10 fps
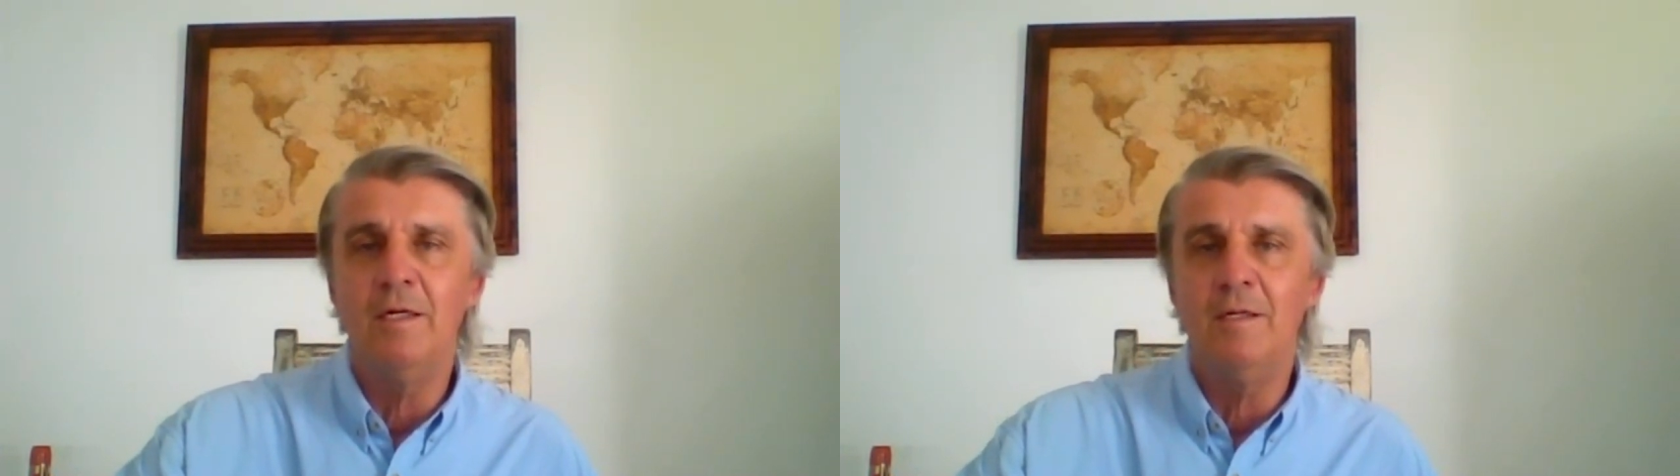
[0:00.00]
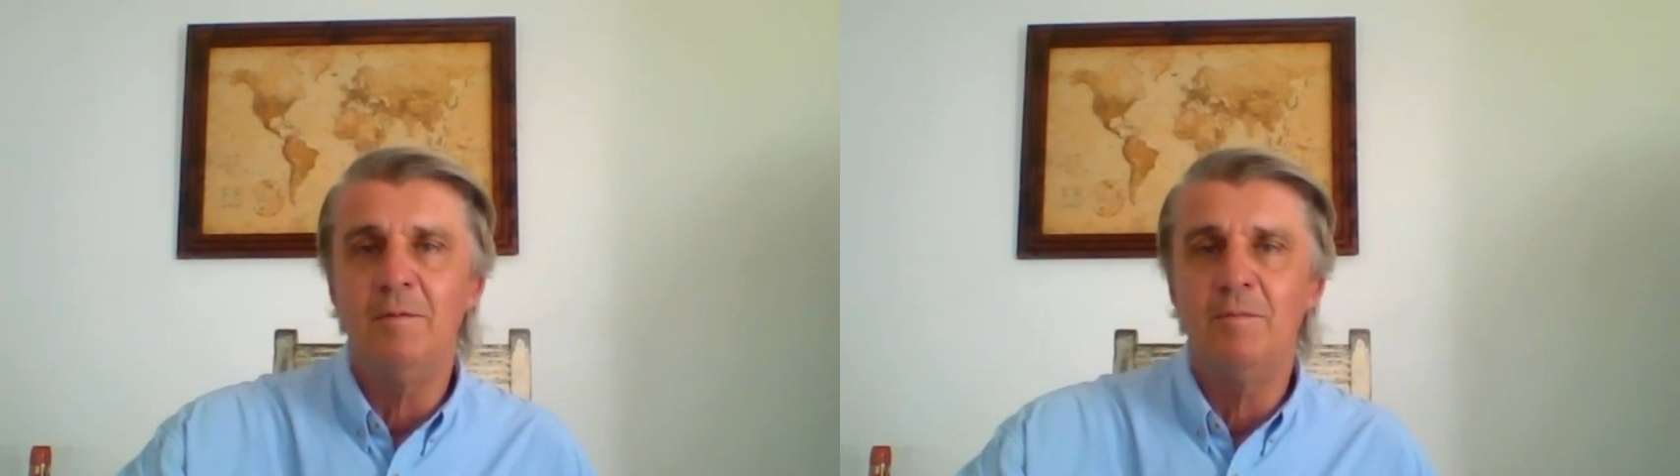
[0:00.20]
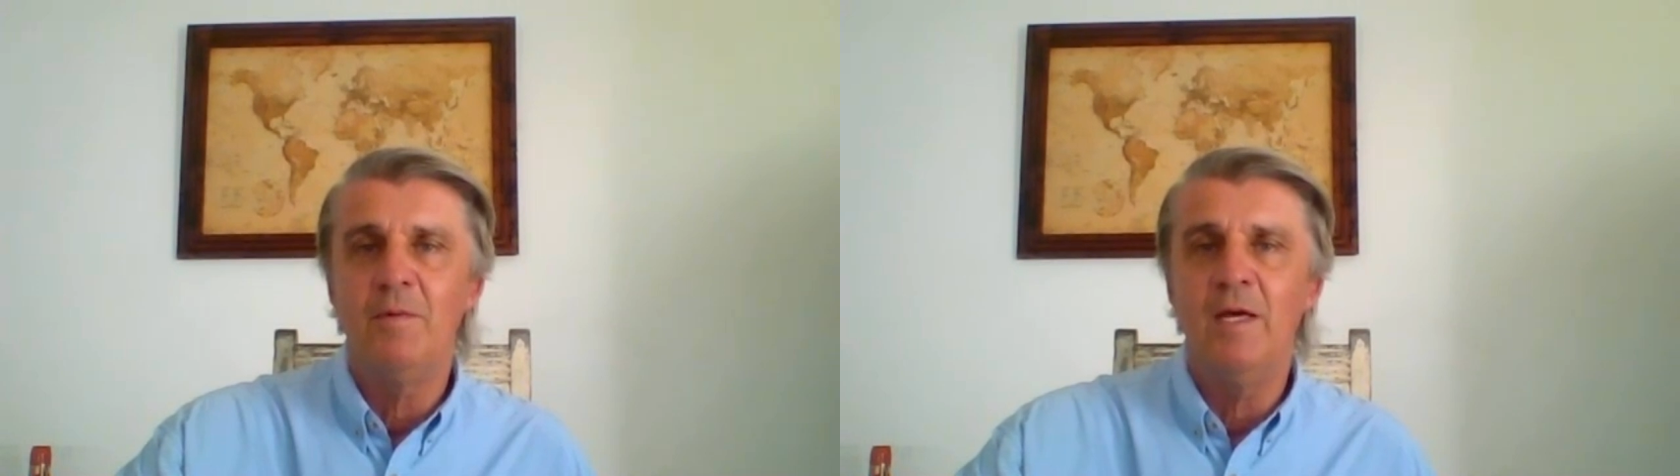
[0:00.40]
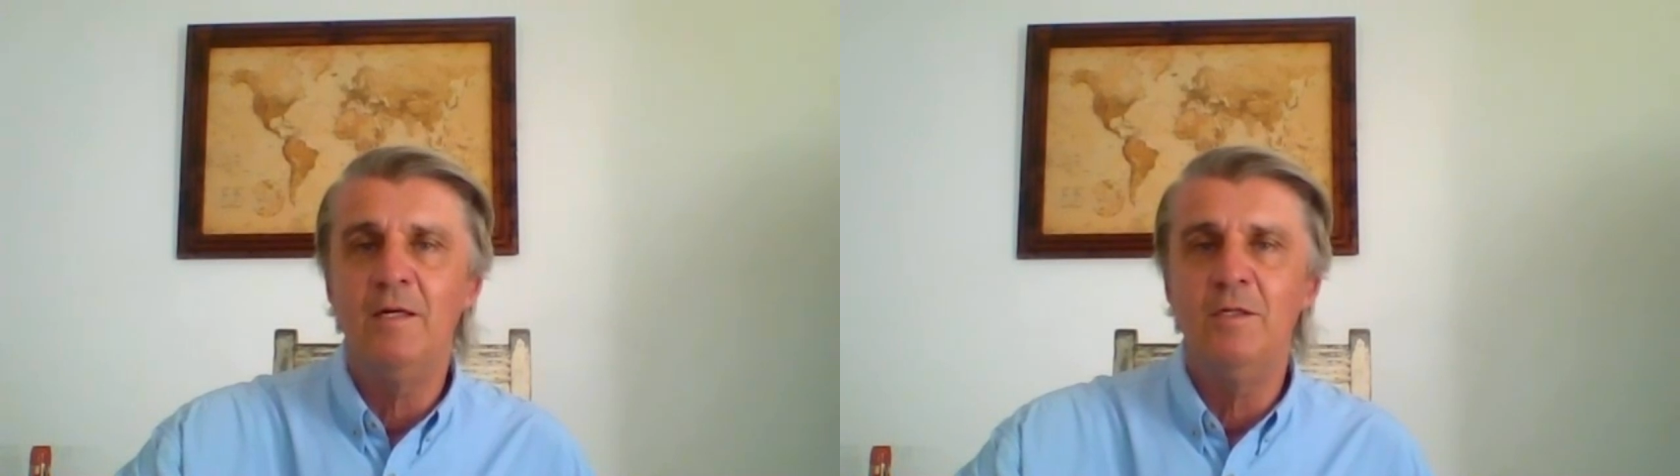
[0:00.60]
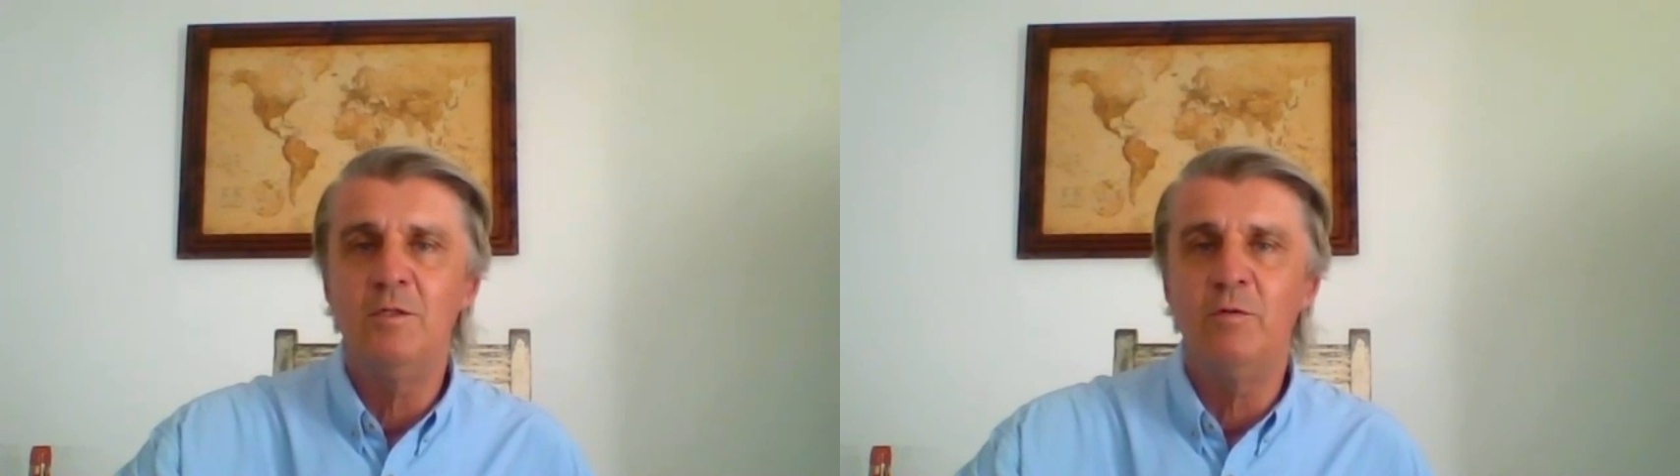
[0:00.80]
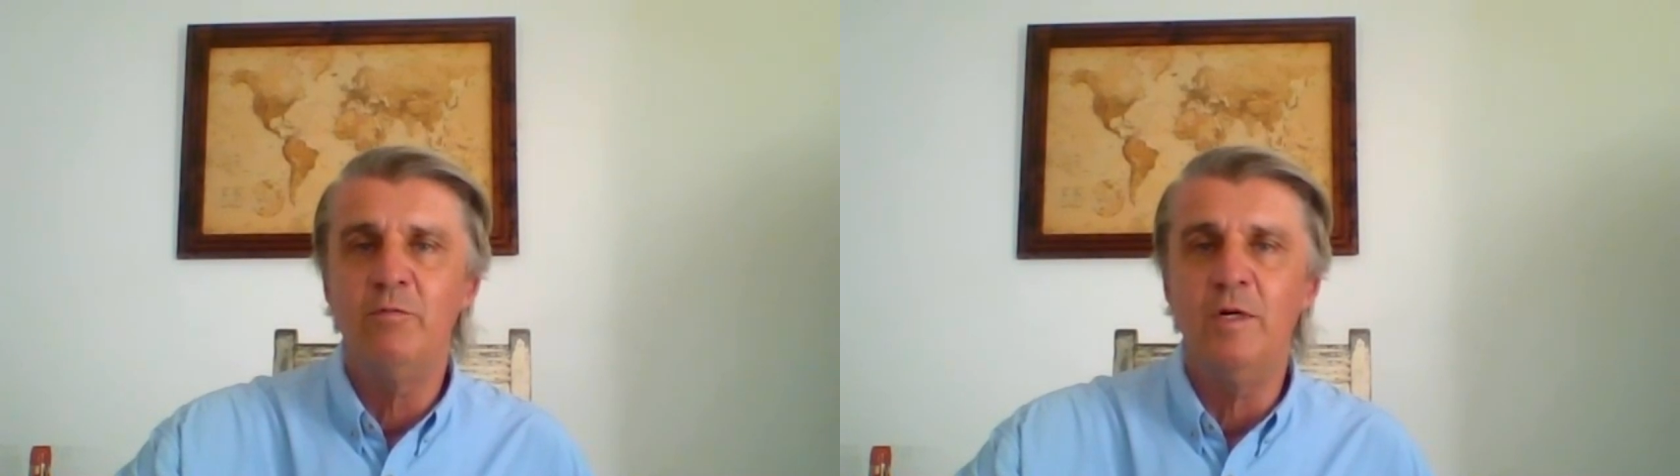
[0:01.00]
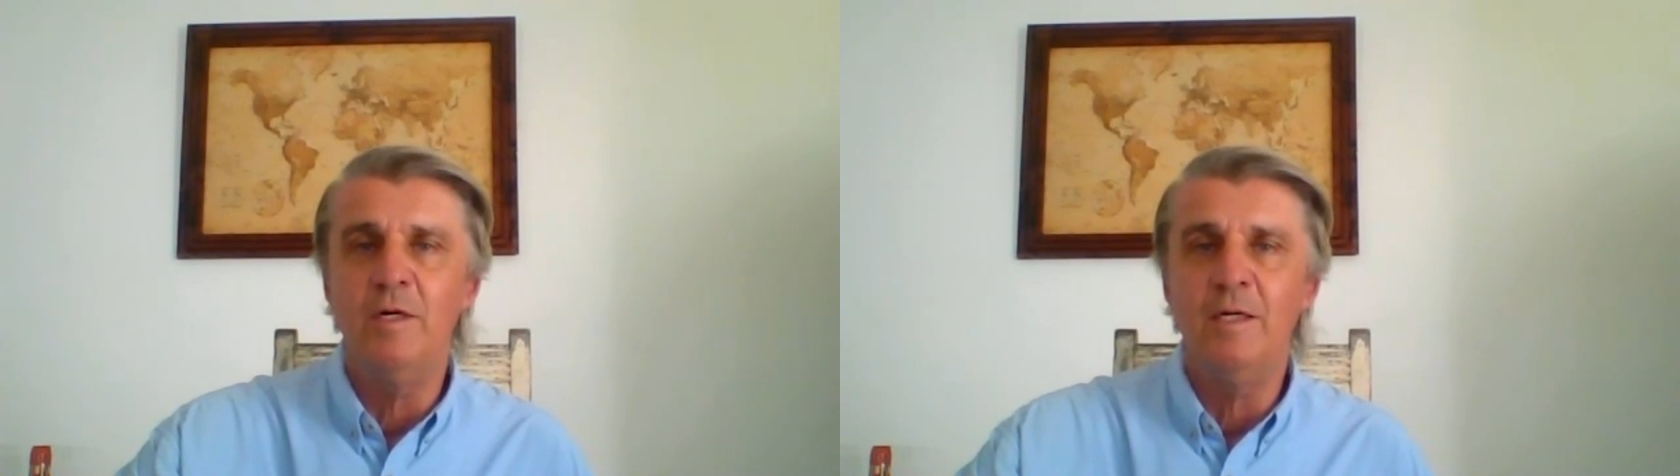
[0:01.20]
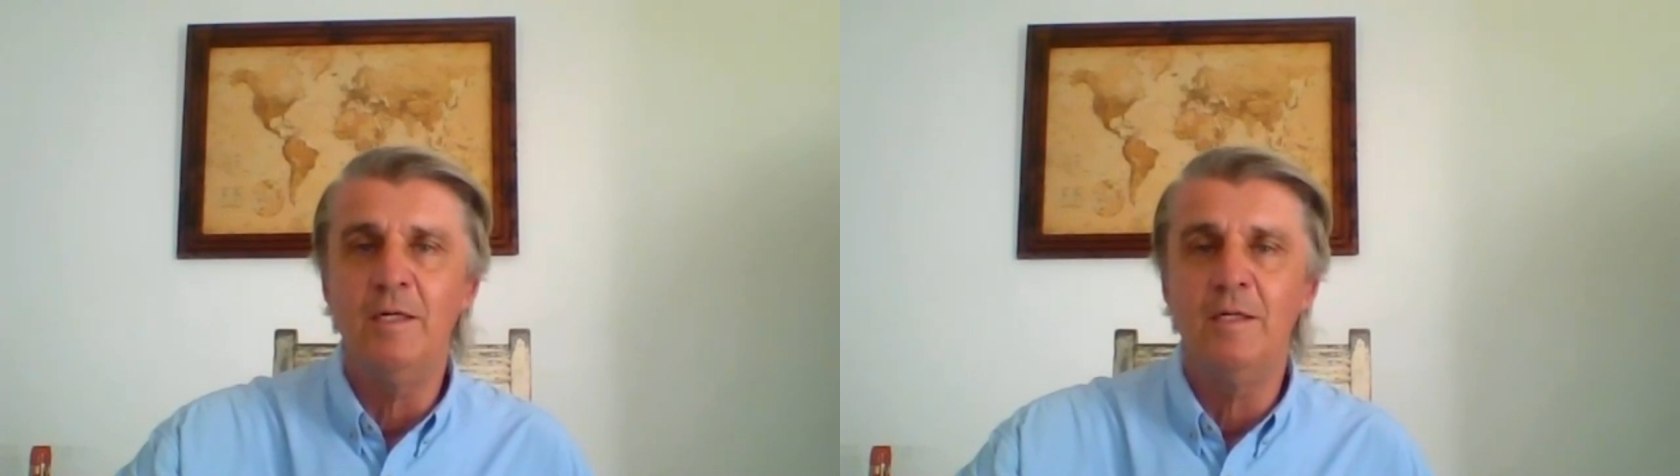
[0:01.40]
a hunting
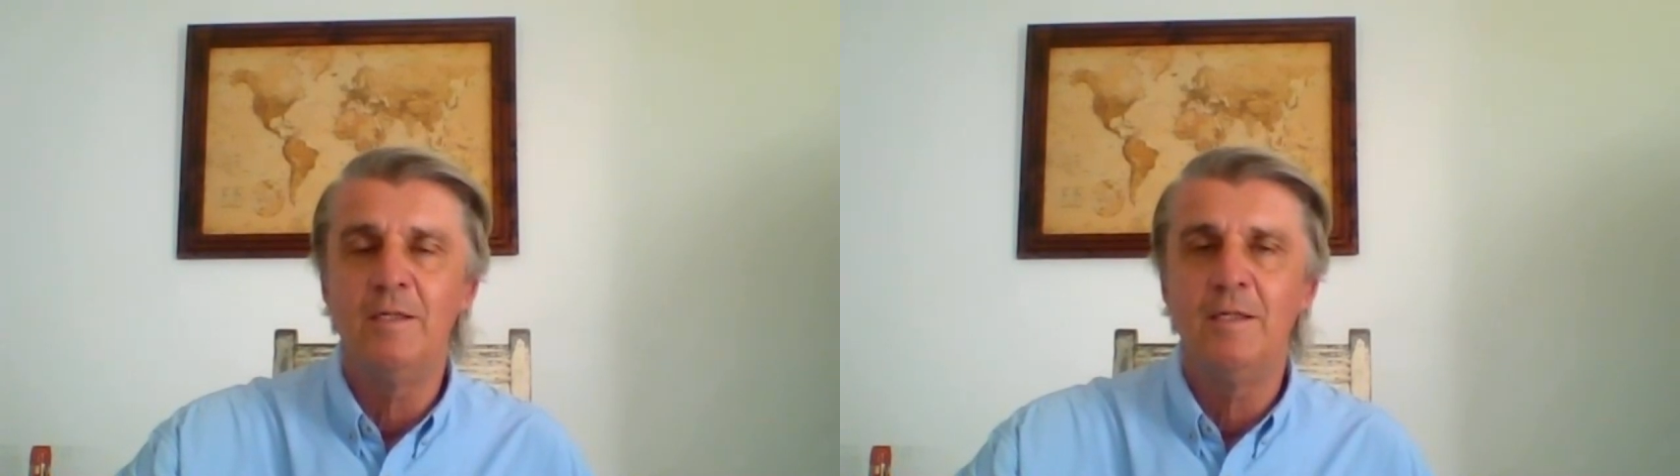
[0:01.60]
safari